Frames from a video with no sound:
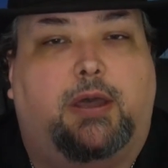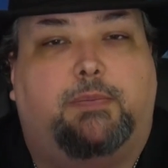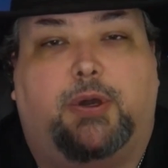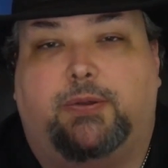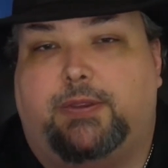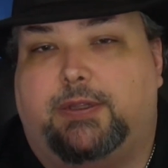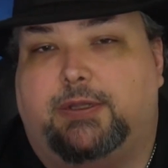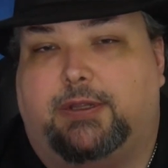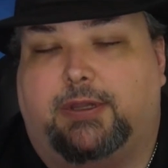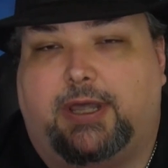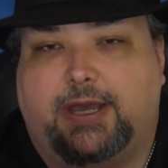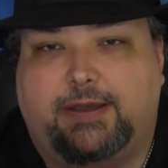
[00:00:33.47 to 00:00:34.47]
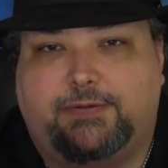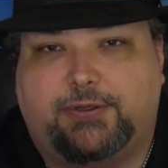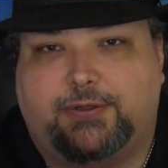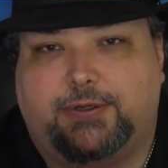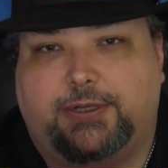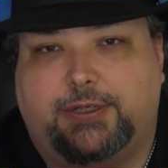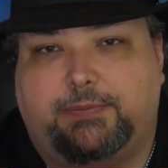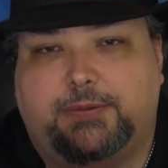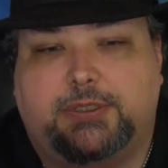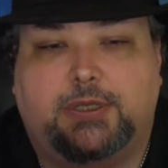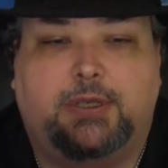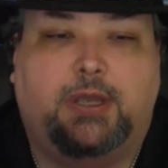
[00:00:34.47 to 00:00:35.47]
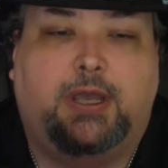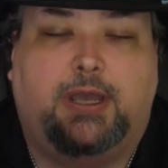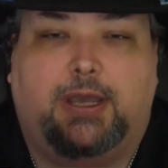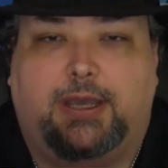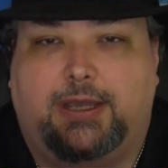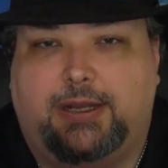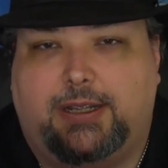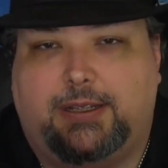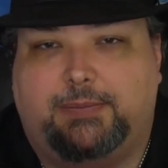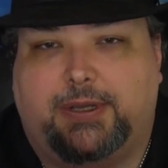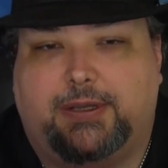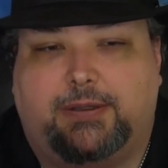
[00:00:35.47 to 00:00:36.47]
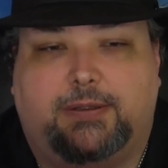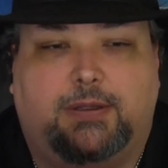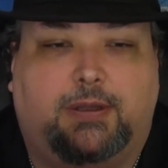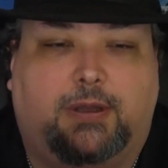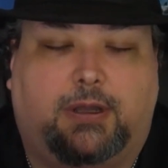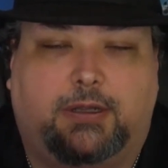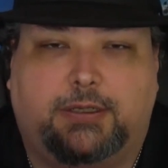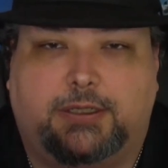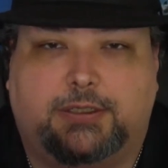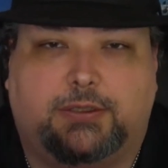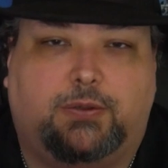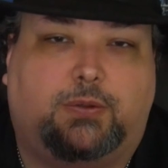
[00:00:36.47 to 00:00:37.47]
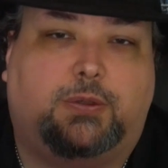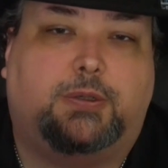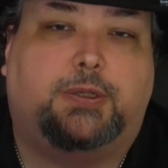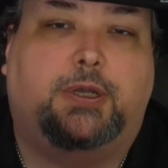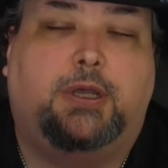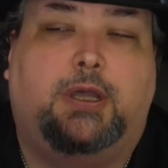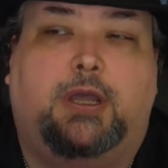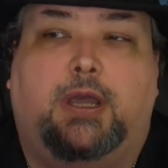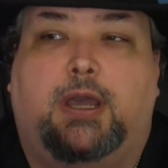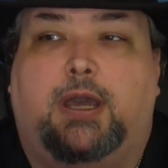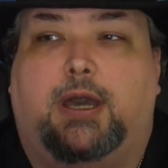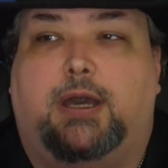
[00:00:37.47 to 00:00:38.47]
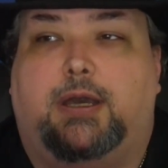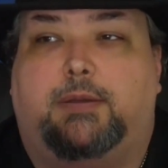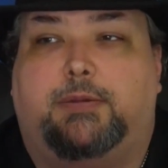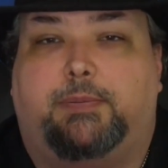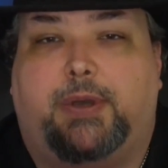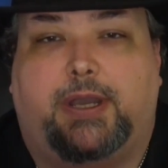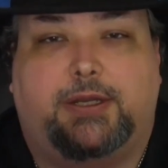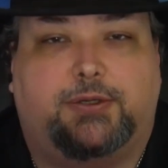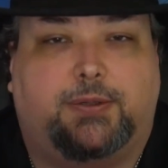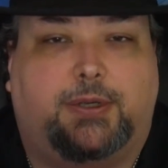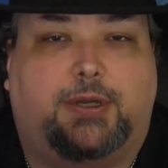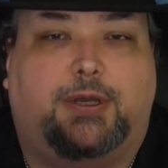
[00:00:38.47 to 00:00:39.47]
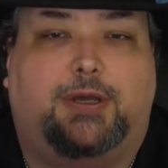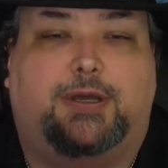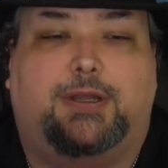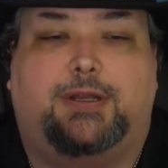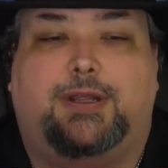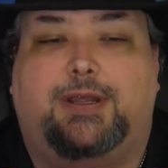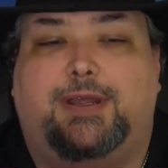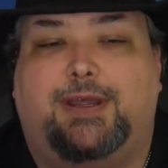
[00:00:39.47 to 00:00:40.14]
both in the live streams, in email, on Discord, um, the Patreon,